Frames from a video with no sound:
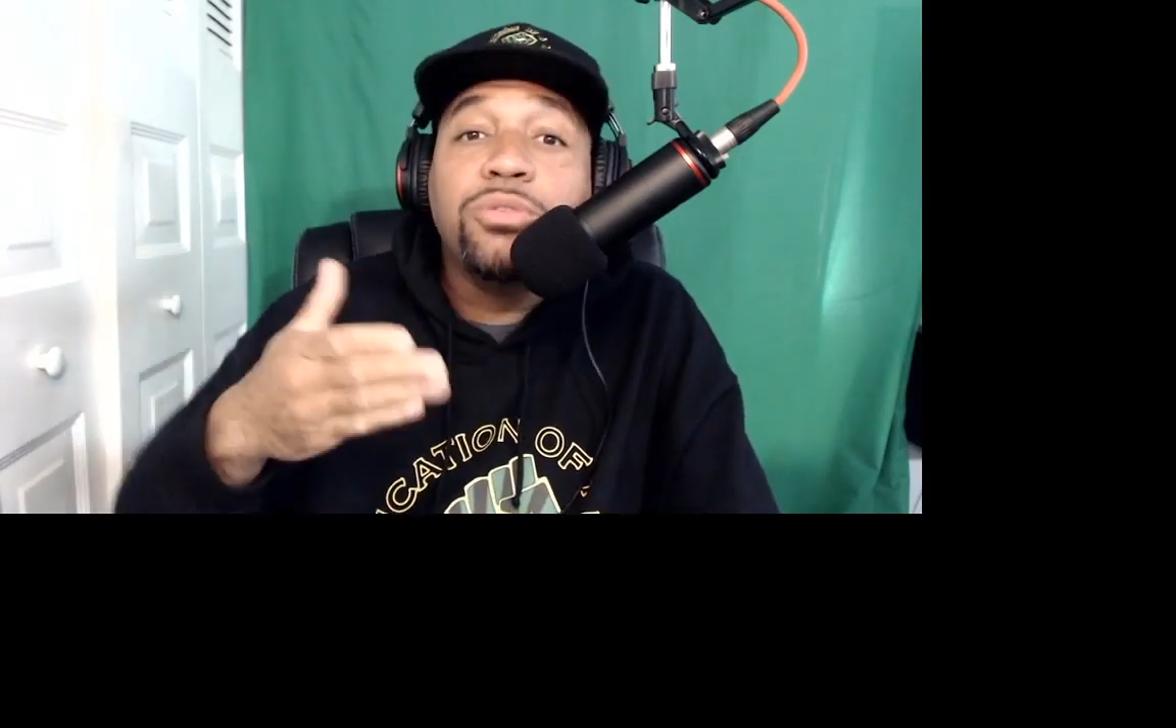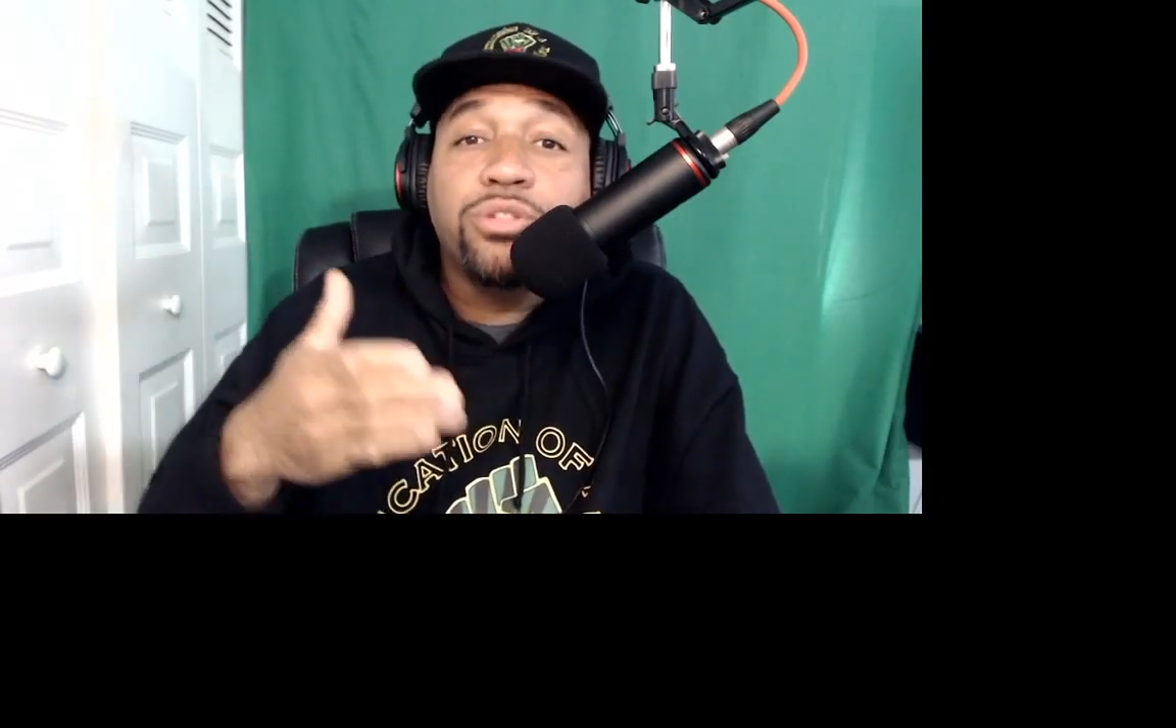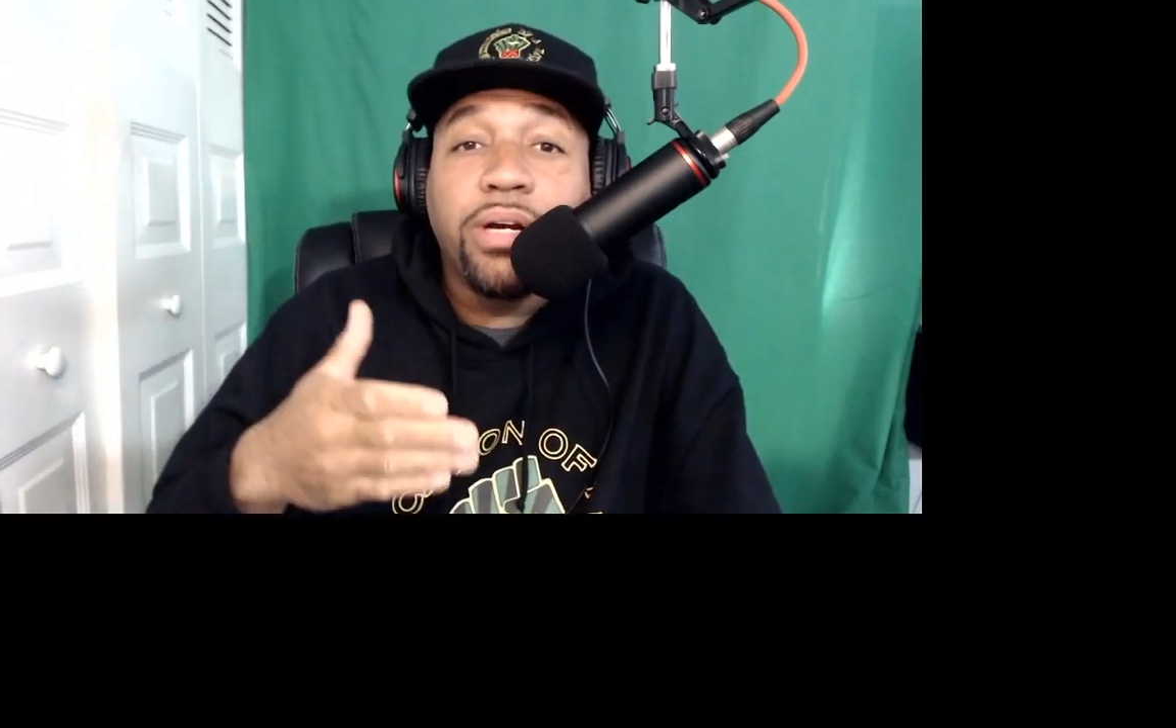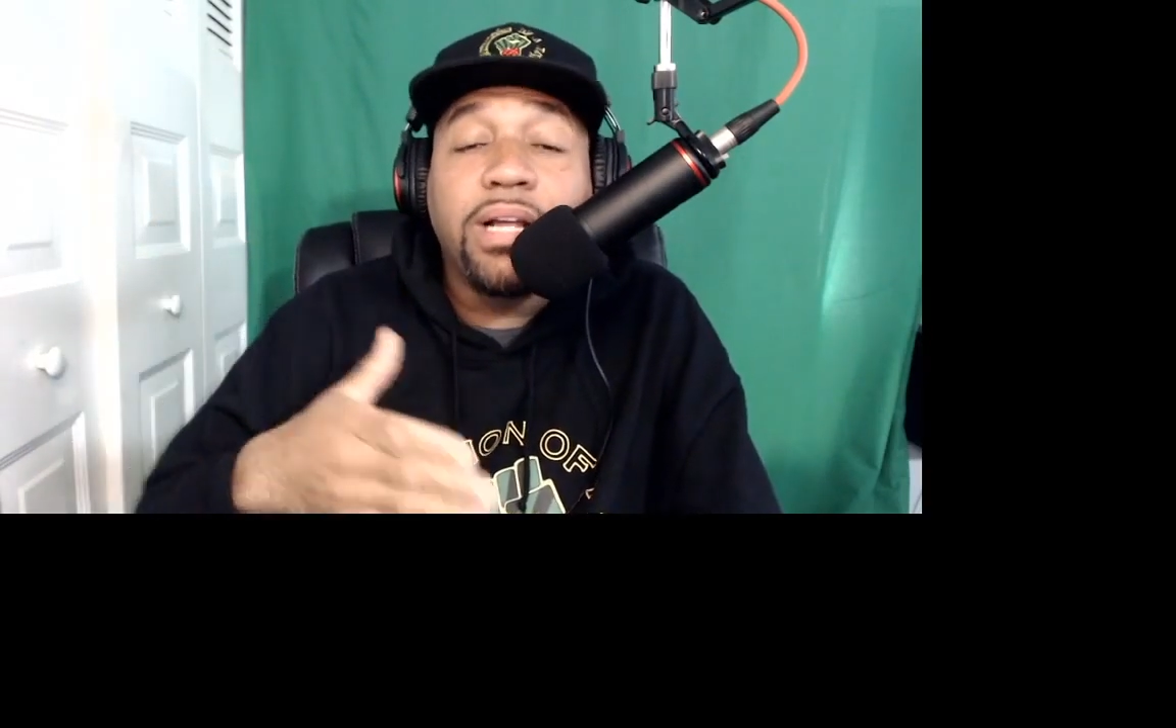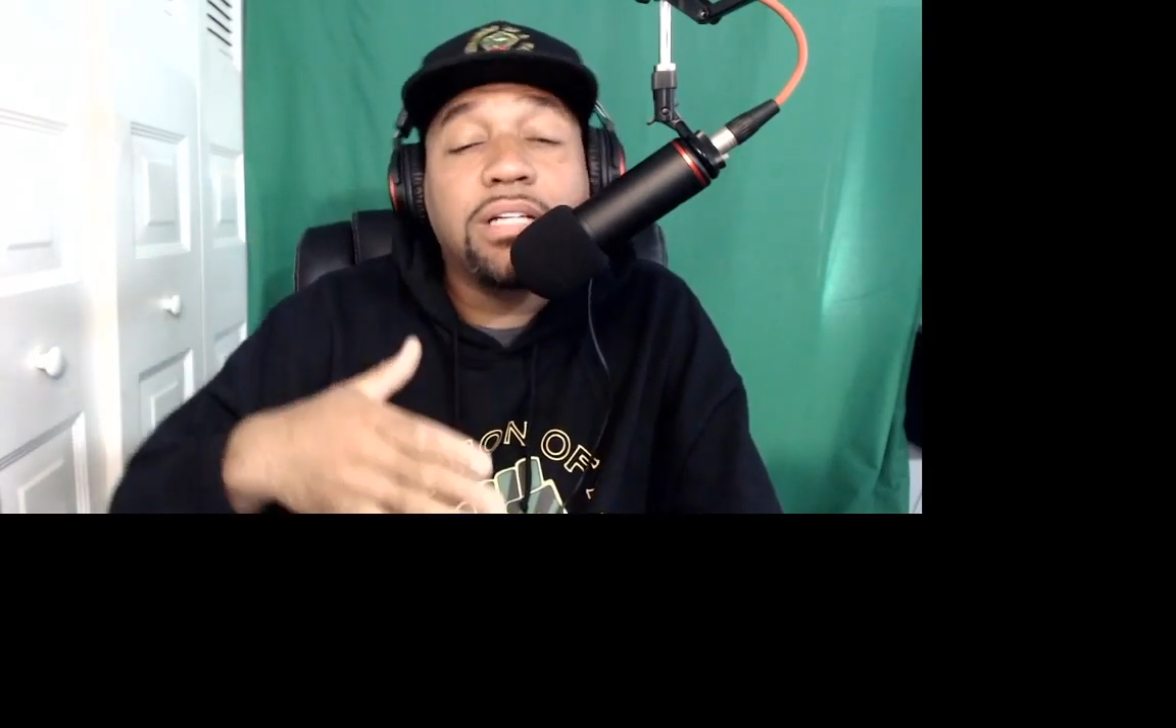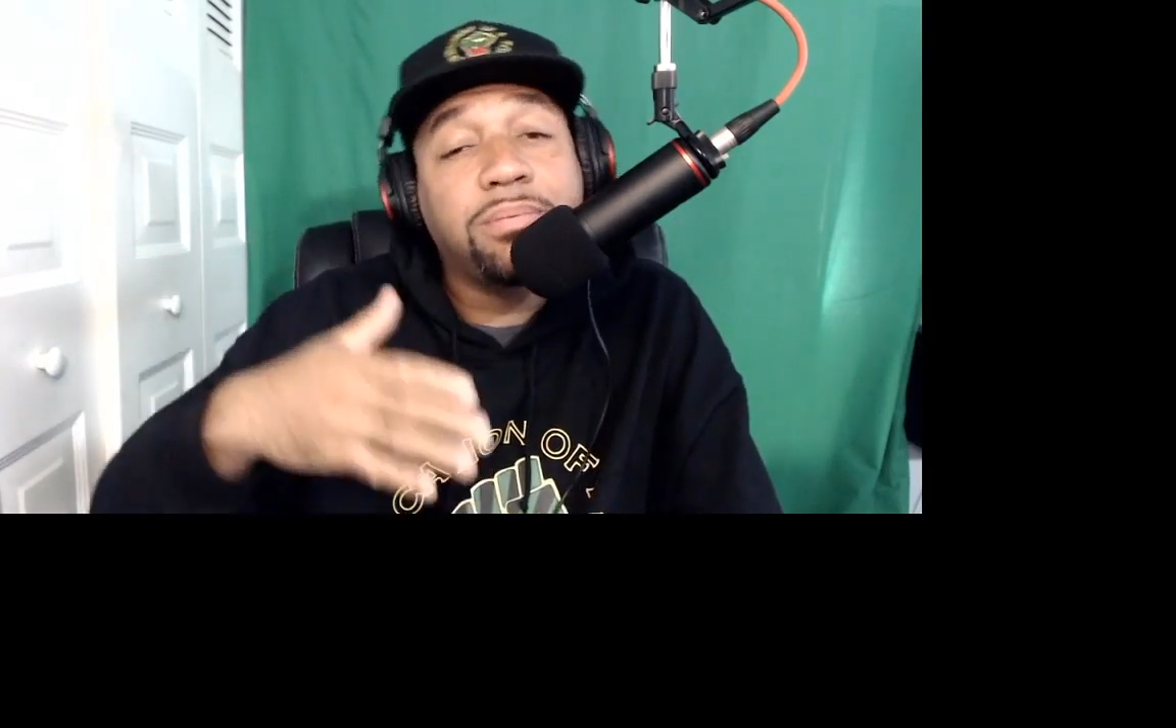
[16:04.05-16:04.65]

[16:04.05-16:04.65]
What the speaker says: training has been